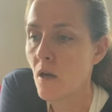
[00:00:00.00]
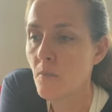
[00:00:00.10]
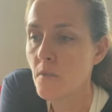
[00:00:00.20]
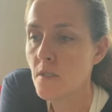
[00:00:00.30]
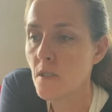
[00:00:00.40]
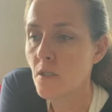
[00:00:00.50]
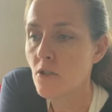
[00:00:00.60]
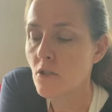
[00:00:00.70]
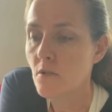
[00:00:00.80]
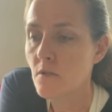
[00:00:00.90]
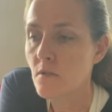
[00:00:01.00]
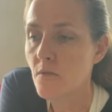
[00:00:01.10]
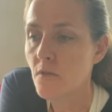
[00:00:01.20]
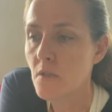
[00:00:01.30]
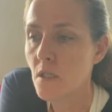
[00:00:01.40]
The
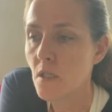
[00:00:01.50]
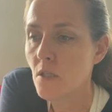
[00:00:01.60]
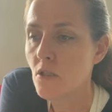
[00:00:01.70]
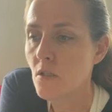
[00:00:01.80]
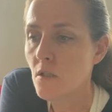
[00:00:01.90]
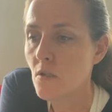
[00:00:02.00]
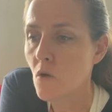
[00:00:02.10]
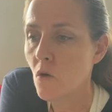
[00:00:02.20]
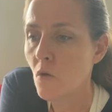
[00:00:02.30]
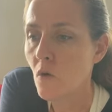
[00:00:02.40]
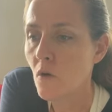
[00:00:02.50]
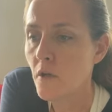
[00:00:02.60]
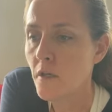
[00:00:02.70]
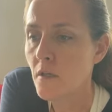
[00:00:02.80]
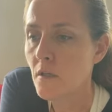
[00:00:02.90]
fifth stage is
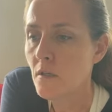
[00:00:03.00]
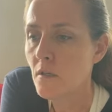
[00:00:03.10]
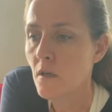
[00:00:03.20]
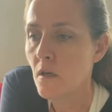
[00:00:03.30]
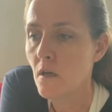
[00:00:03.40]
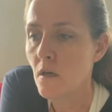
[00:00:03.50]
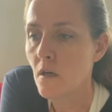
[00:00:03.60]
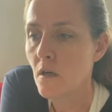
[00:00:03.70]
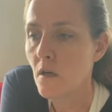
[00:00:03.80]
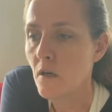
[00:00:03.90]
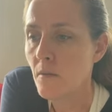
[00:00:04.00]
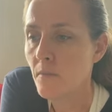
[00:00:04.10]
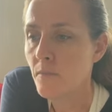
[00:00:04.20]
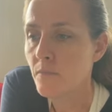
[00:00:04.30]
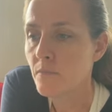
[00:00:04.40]
wholehearted
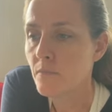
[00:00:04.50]
And